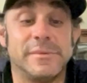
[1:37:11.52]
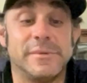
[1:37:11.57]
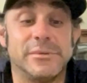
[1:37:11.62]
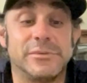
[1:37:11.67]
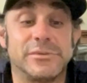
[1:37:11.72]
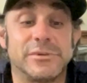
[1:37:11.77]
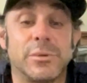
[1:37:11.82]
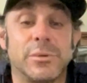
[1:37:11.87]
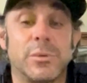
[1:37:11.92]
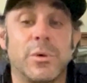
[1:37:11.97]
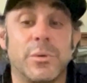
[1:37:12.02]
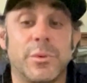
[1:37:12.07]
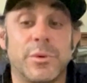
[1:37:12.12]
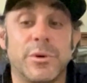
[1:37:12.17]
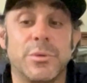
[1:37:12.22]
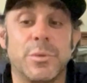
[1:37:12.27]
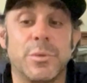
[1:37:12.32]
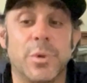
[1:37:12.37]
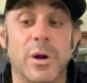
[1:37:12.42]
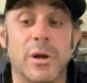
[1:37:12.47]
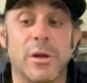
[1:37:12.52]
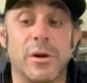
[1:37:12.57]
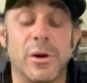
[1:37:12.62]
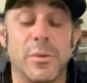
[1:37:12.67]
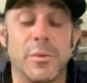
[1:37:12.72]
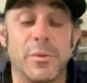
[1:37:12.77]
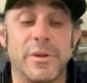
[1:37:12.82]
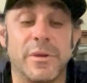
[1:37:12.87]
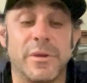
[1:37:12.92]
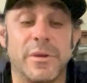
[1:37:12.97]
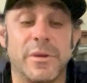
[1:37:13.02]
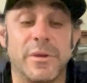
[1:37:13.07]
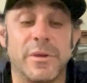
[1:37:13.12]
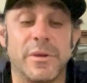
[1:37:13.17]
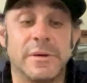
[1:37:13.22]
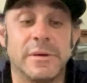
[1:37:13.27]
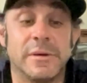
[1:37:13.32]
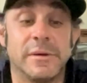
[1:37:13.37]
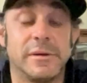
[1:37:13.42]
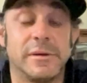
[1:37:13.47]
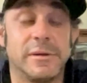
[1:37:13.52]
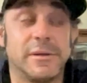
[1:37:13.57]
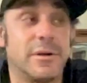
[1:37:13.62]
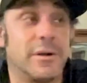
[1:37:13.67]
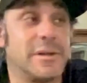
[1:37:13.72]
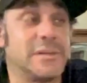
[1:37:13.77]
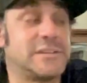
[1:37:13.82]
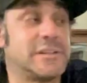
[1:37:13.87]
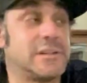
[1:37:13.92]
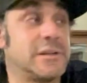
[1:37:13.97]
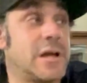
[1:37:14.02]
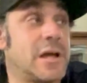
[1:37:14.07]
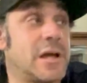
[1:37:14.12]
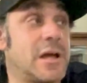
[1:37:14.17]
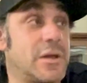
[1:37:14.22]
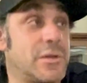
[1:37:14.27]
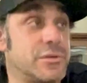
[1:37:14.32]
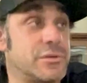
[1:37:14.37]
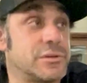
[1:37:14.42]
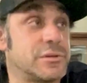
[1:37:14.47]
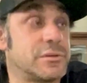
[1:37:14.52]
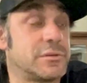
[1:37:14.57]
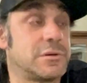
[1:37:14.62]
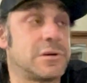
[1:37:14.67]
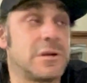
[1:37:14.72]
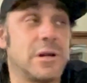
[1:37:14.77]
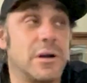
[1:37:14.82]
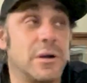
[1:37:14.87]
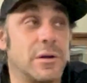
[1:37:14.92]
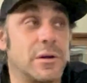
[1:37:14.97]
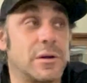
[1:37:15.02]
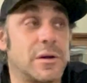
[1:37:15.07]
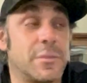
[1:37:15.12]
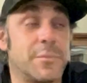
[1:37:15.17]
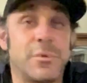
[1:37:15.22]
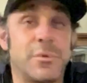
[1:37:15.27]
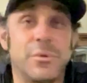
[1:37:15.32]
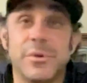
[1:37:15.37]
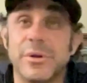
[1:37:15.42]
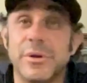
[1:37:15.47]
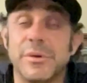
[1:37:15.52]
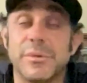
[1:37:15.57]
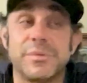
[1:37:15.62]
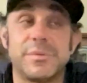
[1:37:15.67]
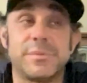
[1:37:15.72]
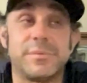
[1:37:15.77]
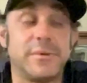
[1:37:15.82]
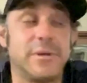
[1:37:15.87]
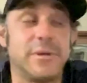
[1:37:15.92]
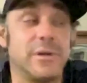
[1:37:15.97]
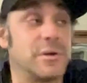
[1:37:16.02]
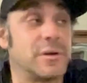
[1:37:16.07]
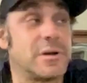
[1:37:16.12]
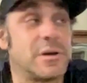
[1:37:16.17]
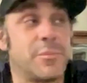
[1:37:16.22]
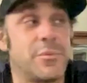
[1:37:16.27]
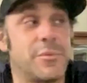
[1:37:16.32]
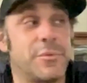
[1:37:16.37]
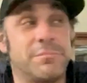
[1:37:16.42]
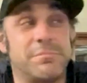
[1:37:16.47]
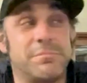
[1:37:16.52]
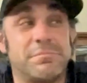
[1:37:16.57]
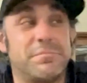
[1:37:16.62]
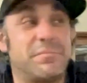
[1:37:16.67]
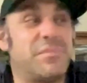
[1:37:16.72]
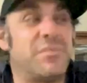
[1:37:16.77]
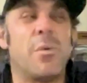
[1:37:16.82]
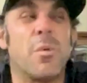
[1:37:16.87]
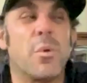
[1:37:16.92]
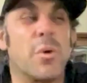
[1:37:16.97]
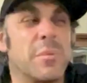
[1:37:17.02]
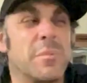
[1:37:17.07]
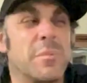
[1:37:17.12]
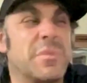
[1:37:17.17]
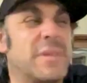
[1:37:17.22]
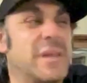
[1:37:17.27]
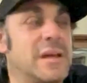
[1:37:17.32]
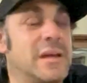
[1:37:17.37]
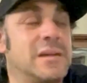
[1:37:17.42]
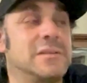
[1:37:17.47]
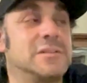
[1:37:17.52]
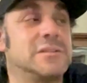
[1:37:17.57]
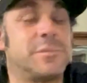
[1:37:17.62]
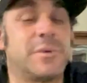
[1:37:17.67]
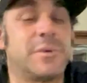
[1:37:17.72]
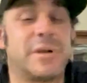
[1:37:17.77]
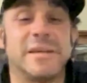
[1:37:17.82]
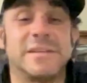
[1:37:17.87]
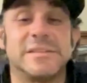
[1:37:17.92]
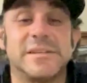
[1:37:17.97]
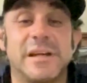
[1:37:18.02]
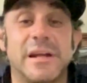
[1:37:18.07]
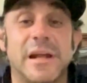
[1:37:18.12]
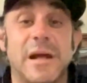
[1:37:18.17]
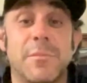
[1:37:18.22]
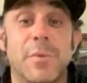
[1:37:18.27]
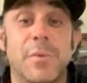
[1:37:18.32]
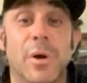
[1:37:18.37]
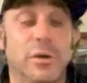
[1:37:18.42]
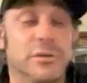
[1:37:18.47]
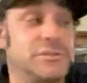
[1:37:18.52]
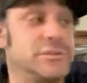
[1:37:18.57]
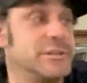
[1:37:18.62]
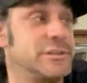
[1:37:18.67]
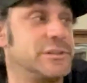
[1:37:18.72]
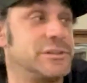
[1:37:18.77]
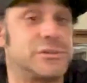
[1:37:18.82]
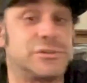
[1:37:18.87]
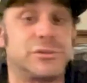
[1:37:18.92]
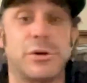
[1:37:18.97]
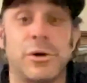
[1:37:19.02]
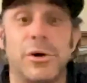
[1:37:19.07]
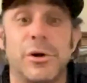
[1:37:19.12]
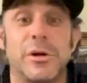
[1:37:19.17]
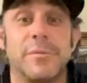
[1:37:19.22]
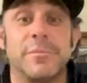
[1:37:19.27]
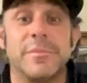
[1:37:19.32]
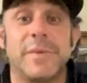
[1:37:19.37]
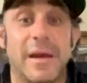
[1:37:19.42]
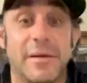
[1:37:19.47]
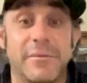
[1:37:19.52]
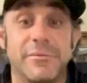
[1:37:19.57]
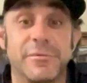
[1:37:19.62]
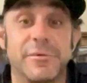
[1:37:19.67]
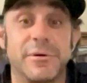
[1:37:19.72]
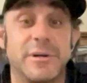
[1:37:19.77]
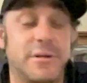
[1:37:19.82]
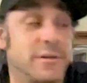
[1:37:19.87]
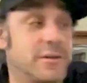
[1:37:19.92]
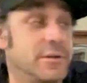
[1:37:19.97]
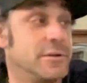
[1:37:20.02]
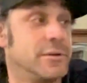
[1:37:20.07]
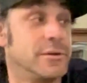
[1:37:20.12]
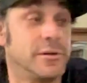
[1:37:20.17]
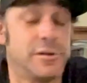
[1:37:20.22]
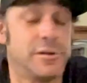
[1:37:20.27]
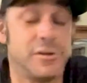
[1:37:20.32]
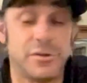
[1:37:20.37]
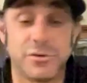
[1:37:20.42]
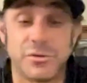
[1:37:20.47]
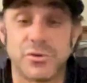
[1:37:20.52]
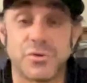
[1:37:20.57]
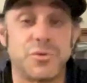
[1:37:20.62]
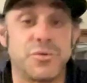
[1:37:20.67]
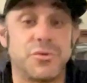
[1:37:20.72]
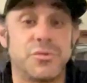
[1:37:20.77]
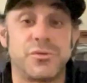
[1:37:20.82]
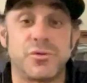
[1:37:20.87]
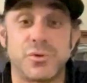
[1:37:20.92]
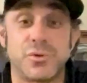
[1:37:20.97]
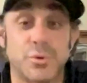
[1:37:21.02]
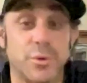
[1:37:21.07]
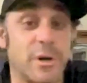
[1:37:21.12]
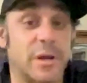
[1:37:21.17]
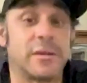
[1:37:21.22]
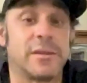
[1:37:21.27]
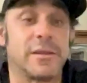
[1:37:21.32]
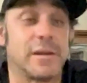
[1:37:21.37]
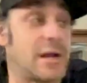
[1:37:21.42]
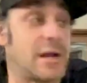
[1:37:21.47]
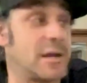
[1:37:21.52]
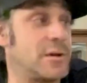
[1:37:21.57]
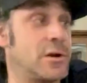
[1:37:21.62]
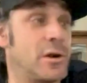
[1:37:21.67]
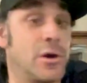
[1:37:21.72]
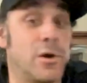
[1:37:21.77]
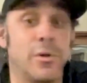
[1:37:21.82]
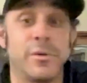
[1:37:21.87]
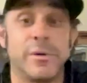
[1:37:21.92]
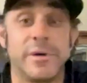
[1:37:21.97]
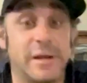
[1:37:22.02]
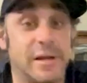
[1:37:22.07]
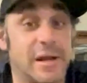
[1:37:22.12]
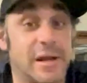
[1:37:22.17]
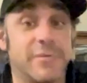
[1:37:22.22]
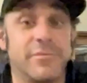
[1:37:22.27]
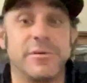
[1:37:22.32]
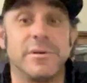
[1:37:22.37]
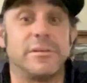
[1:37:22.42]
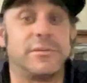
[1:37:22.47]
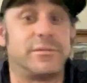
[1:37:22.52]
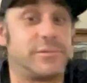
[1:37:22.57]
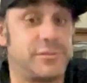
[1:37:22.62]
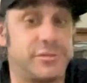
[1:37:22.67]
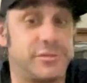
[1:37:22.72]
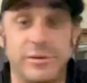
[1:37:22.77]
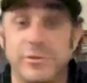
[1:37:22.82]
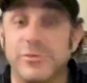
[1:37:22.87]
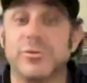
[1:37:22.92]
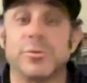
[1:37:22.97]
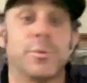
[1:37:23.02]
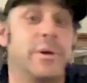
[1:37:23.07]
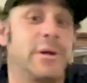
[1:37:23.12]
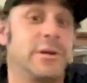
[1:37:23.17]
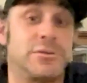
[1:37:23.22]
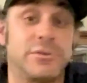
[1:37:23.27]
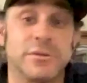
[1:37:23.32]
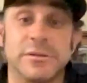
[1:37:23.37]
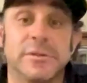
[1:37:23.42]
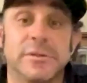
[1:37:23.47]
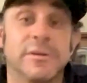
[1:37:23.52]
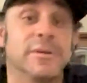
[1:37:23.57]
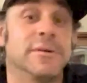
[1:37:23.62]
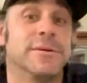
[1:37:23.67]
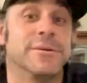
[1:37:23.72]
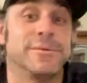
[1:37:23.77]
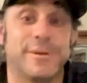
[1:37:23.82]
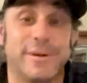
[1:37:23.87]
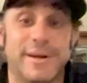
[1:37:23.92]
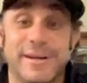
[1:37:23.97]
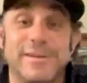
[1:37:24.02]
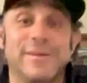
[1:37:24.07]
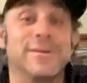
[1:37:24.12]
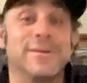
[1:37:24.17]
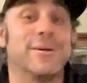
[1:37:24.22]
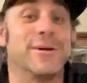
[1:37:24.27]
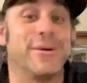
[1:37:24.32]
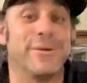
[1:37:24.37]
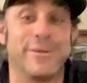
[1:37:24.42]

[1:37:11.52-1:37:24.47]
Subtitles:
was like, what were you working on with him? I said, there's, a couple little, couple form things, but I said, I mostly just taught him every trick that I know in every situation, right? You